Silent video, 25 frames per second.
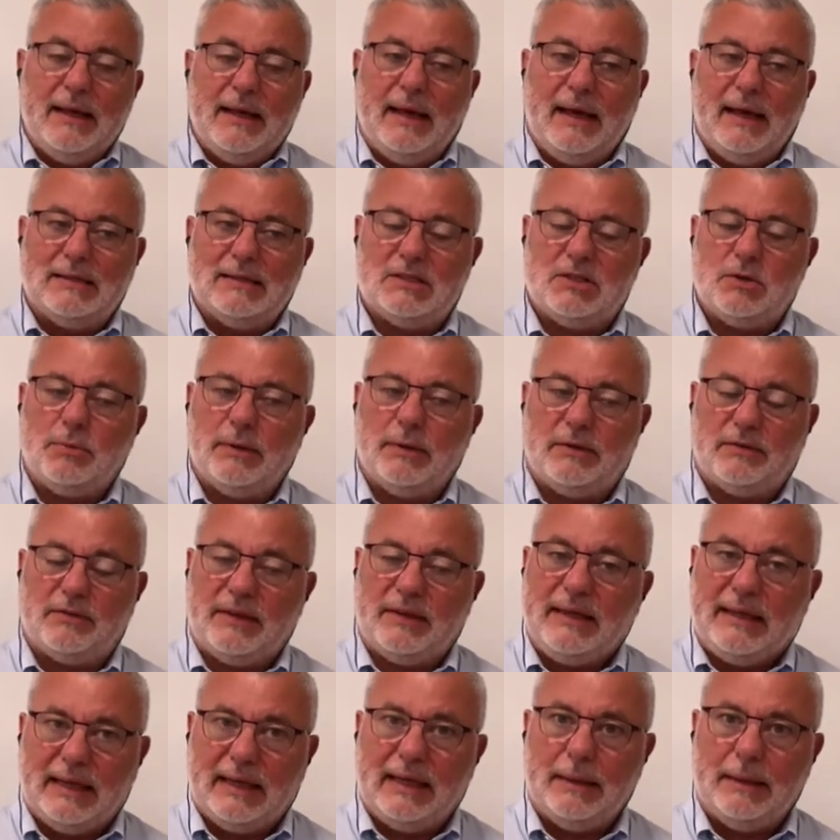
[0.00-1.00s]
And so we're
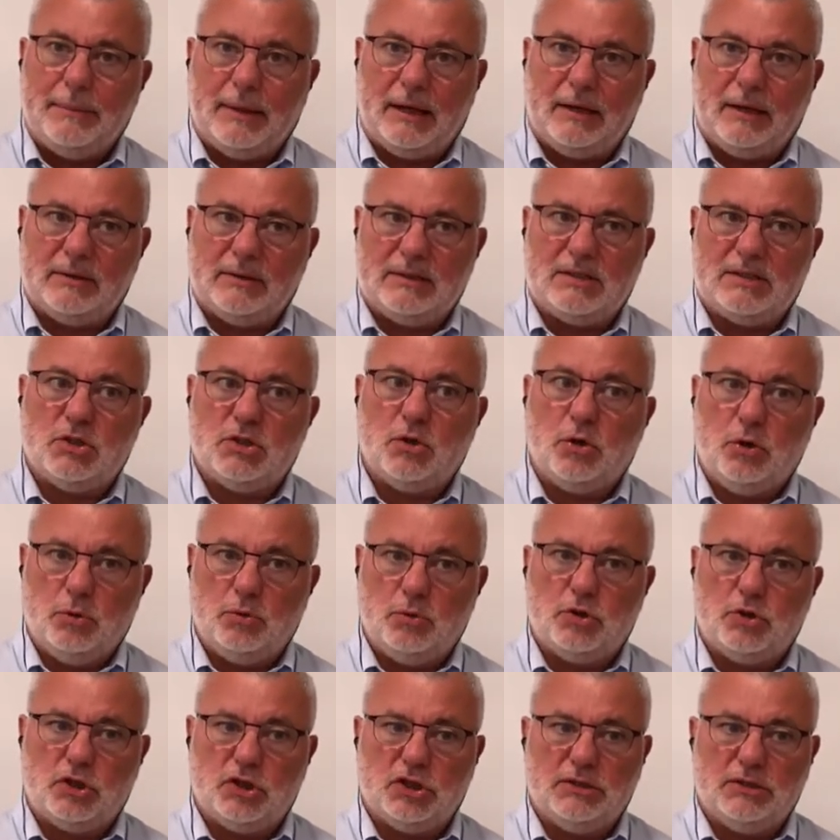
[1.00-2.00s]
thinking about the
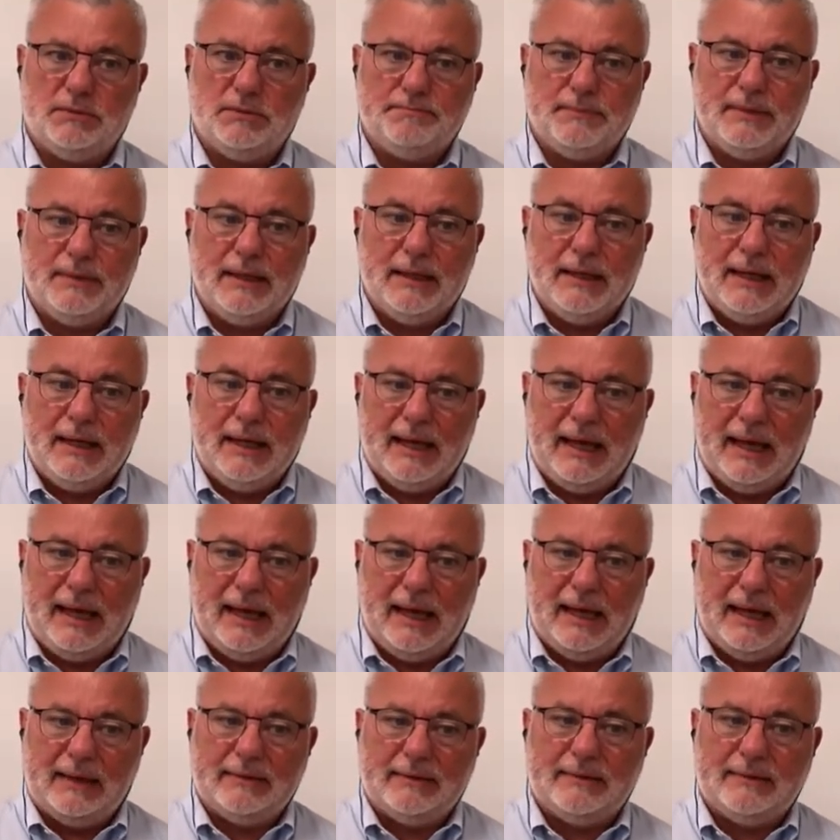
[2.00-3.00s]
solution,
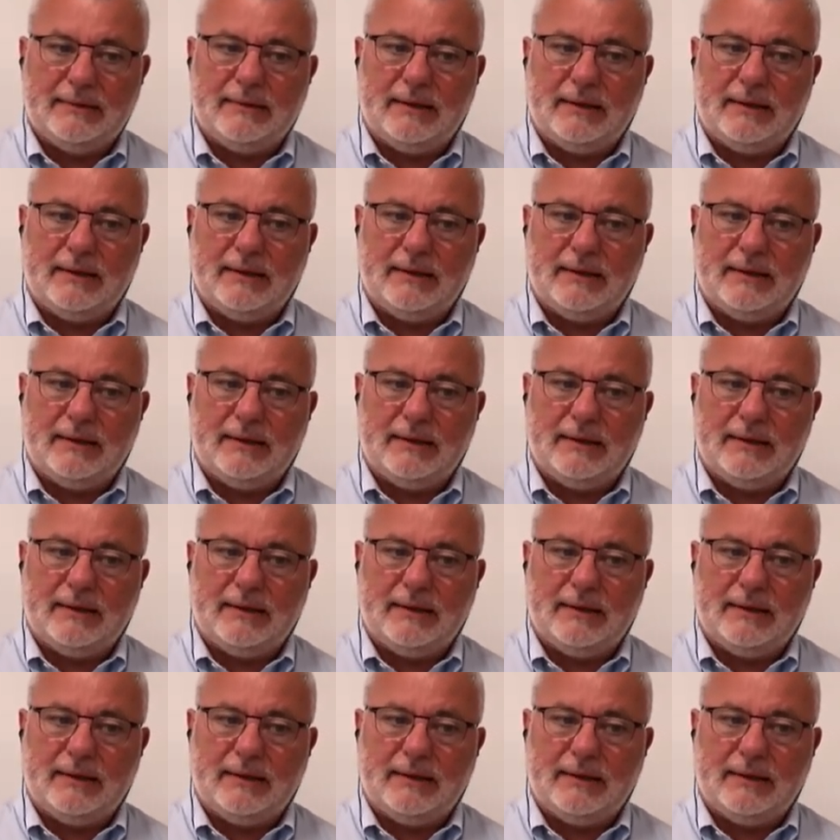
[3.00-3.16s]
and